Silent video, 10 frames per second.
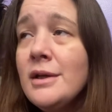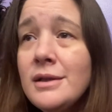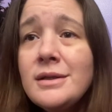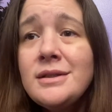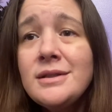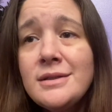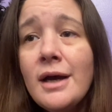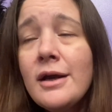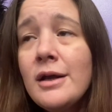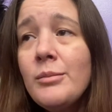this is
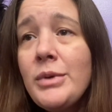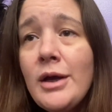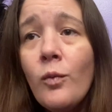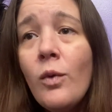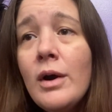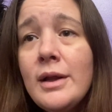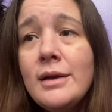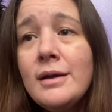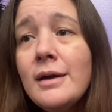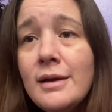not going to be a one
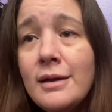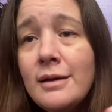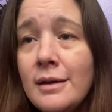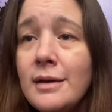and done